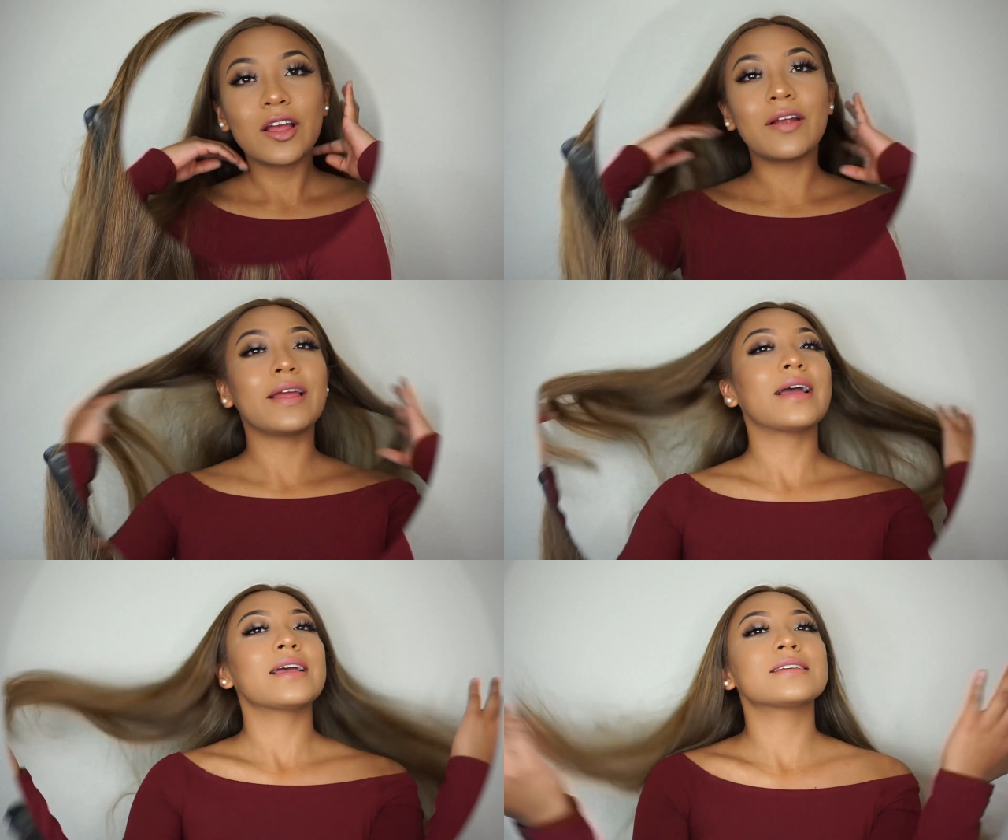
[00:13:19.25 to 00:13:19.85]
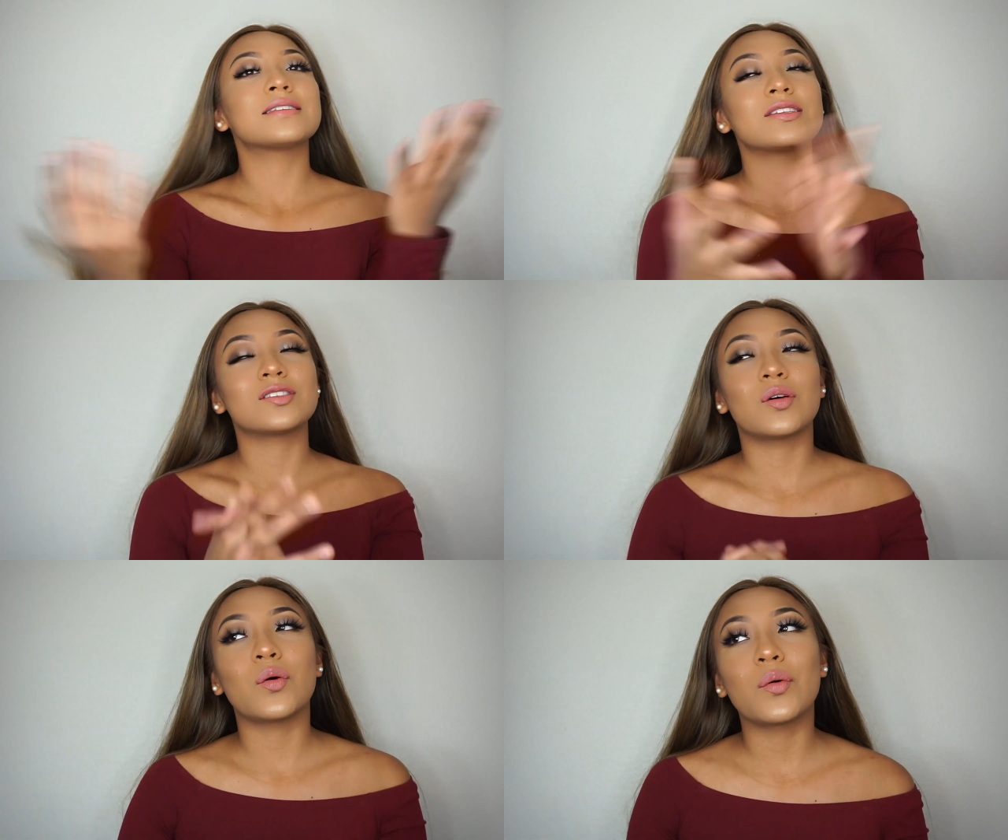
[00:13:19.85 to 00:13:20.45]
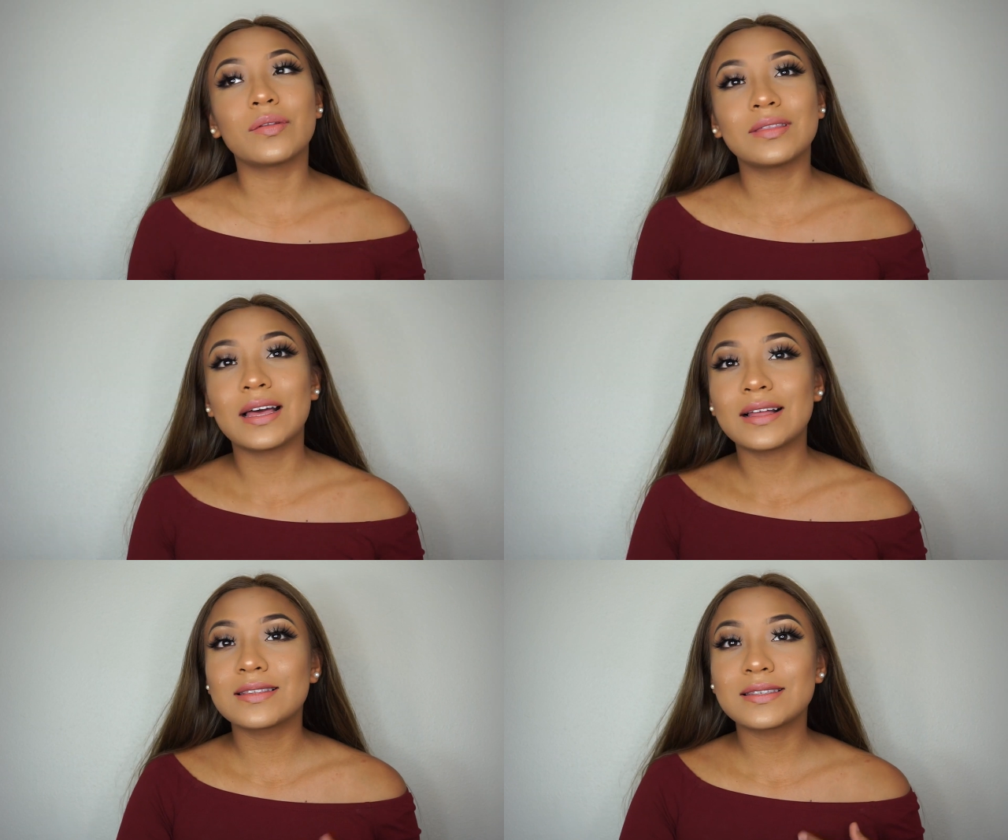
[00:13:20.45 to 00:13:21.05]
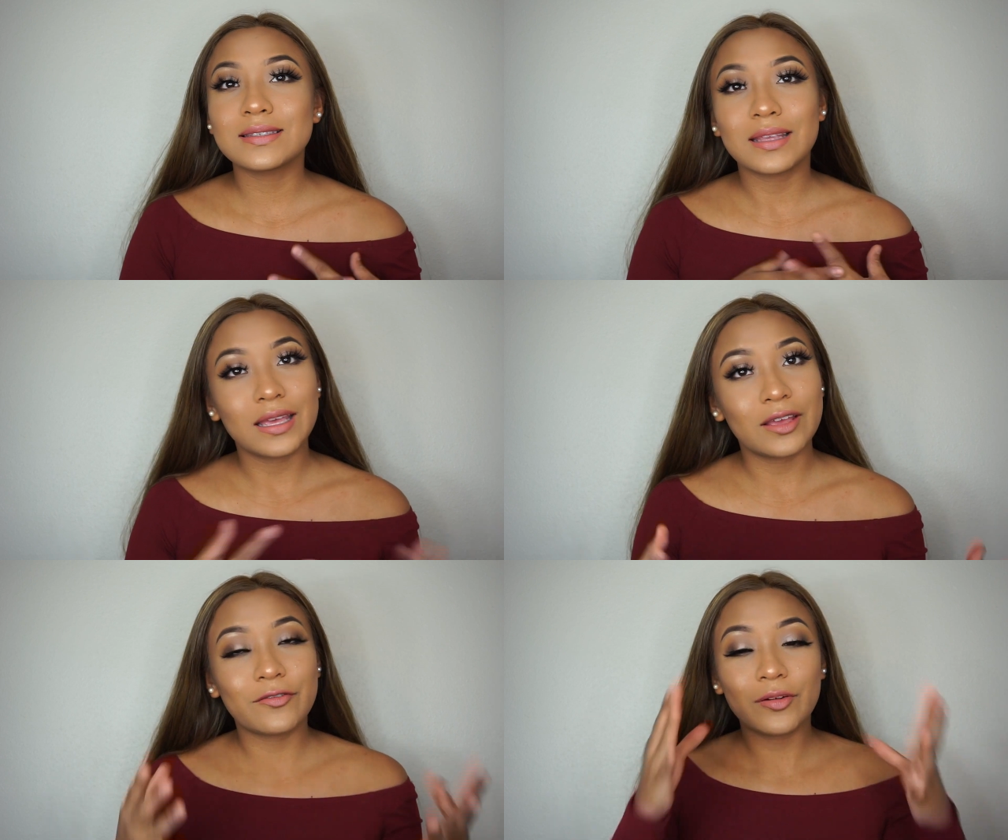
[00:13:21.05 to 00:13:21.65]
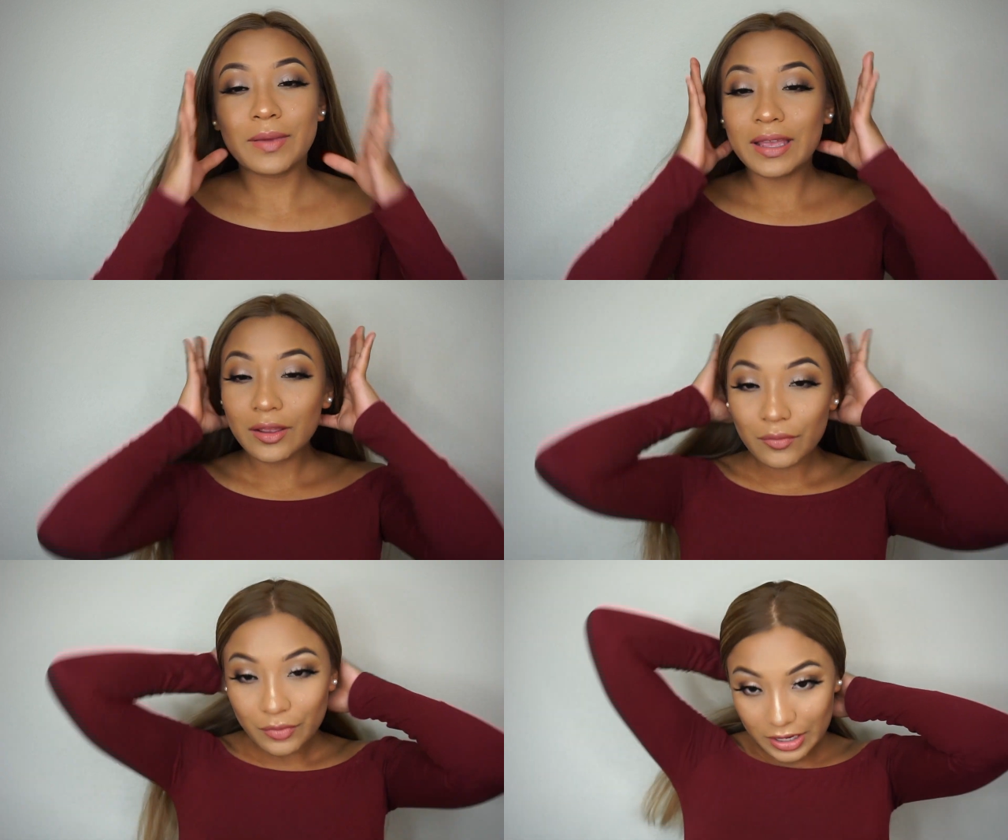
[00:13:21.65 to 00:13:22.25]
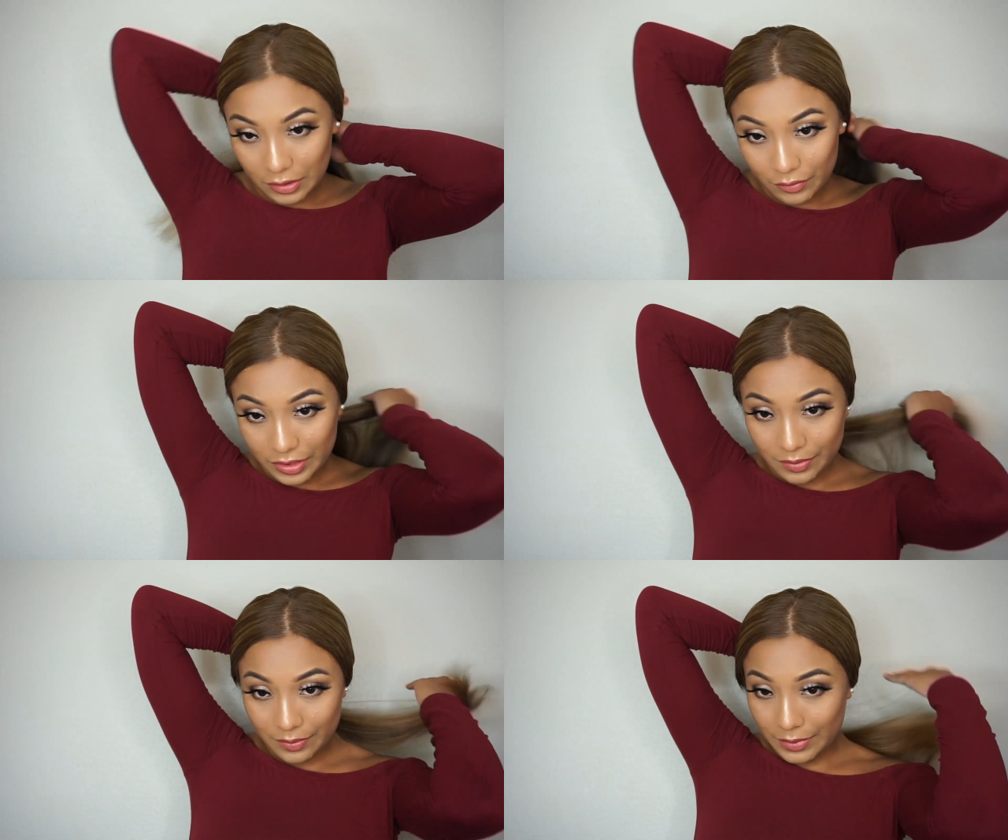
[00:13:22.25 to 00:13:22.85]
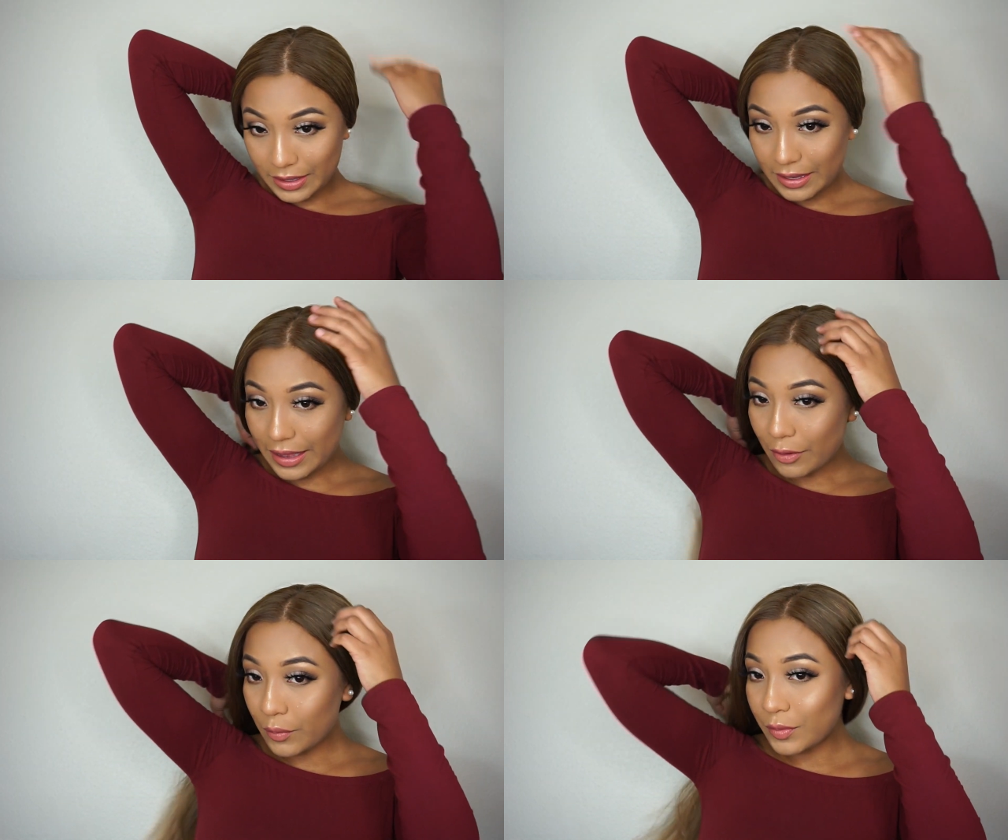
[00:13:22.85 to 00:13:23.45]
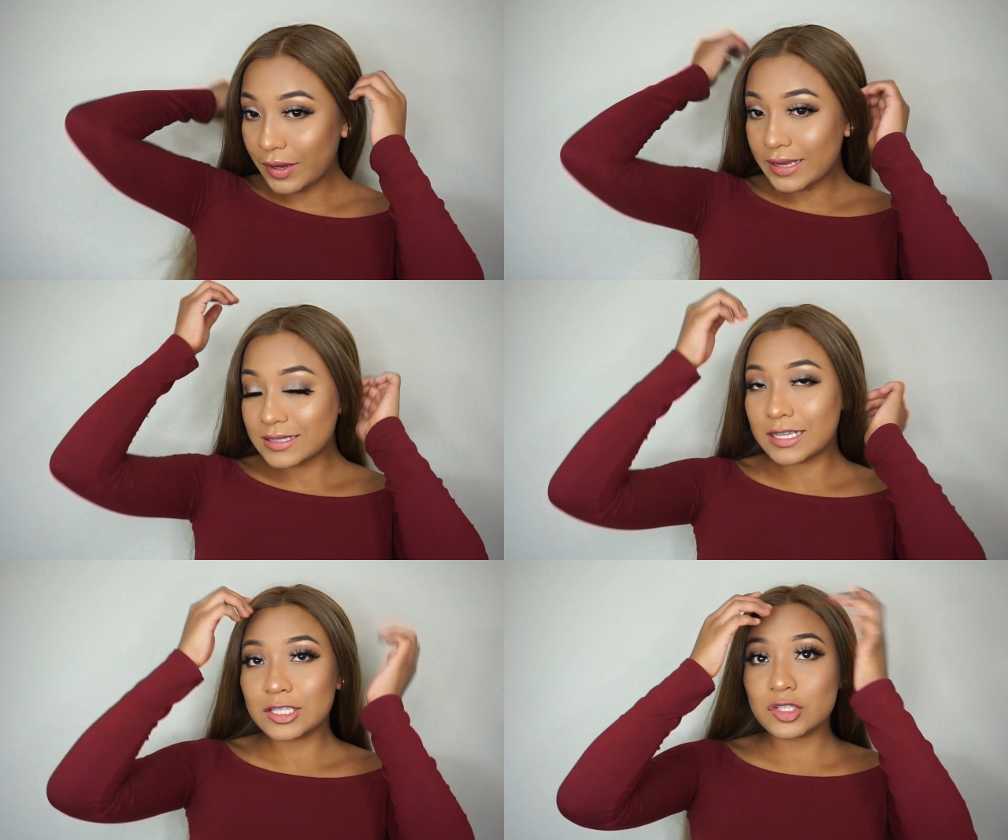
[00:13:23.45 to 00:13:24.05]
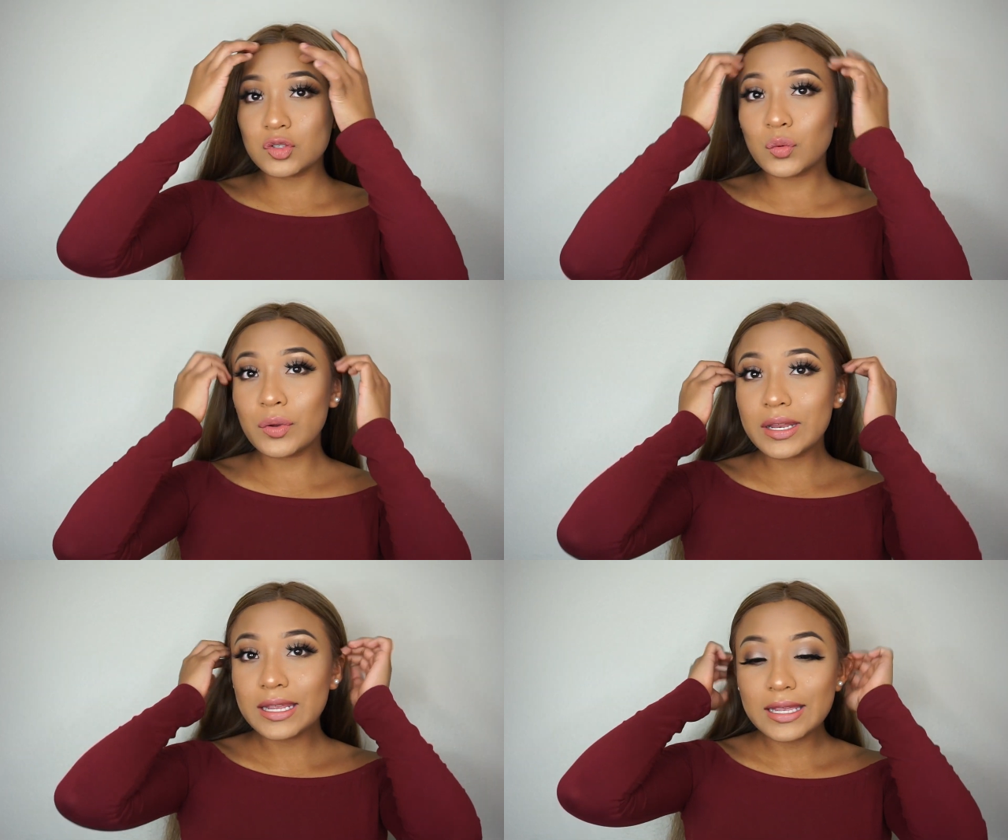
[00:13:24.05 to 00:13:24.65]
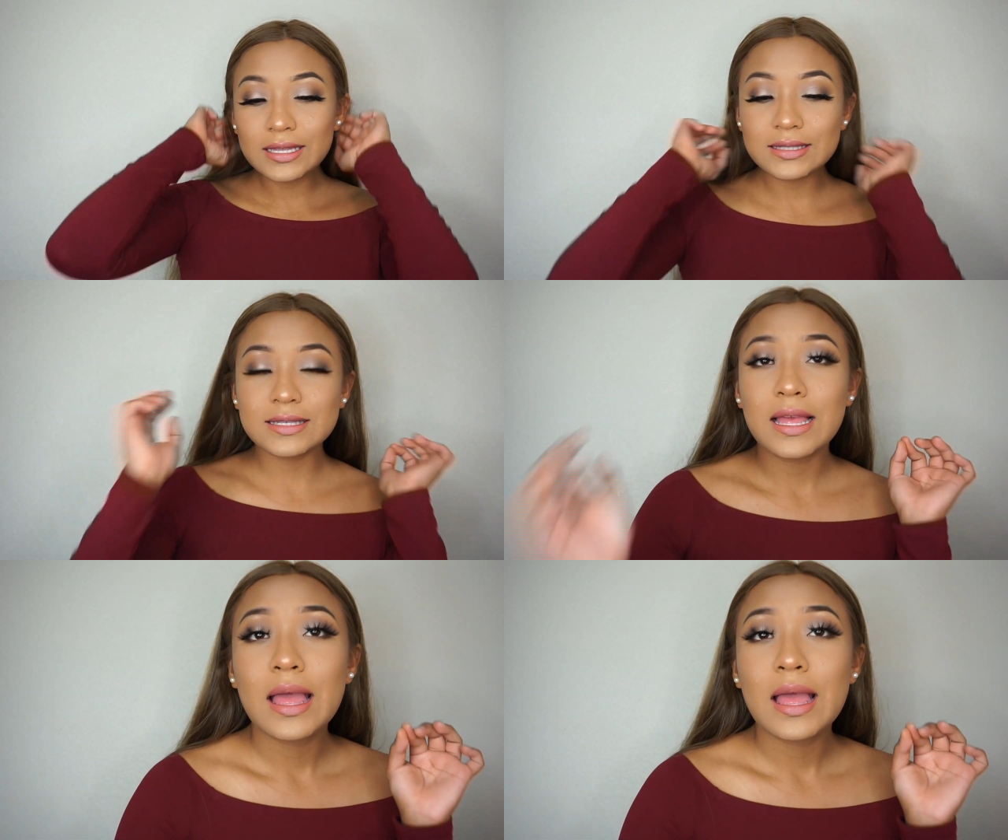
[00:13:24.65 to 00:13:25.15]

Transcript: Alright guys, so that's it for my get ready with me. I hope you guys enjoyed it.